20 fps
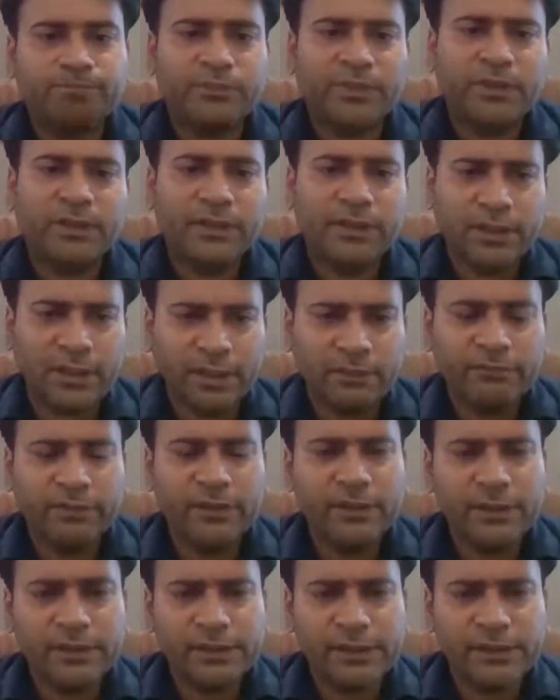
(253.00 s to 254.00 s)
in every
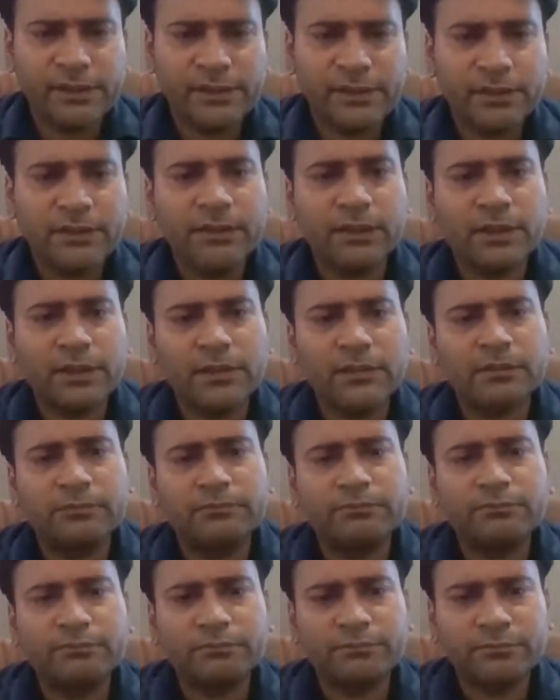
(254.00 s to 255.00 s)
recession, the
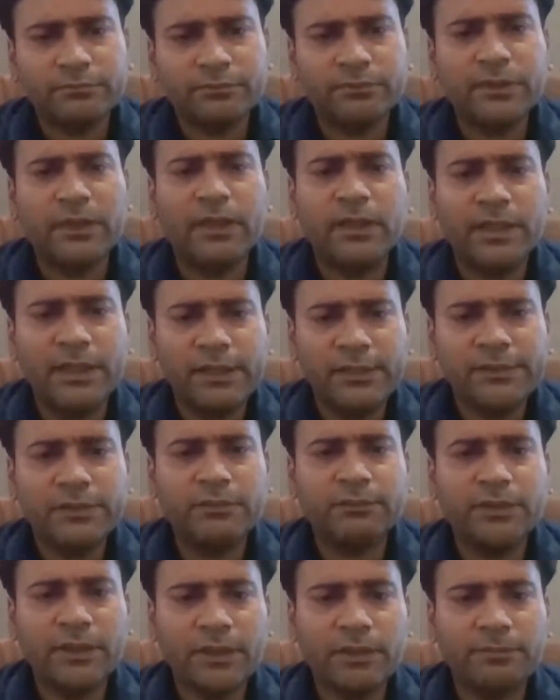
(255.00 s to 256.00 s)
earnings of
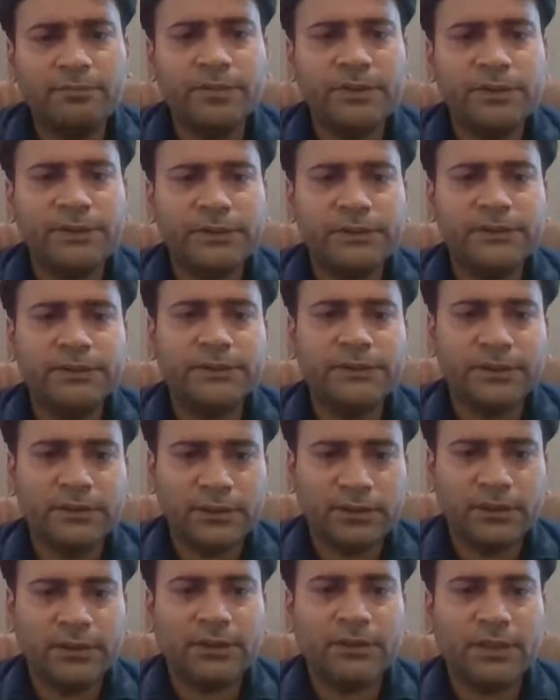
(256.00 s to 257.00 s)
the companies
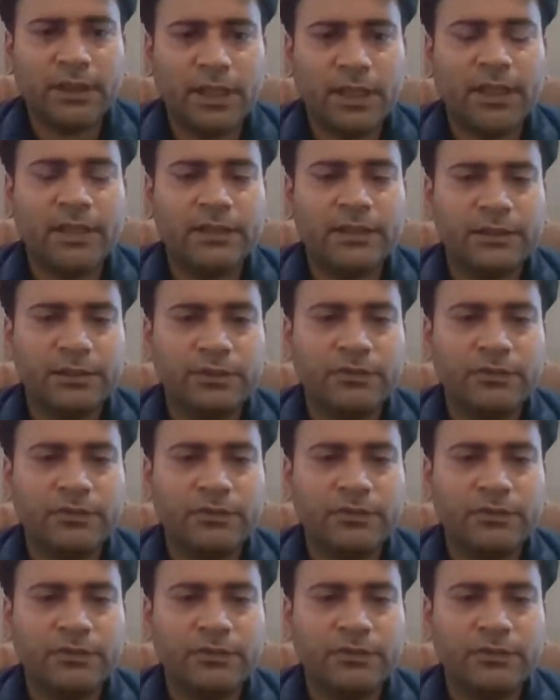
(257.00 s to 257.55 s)
has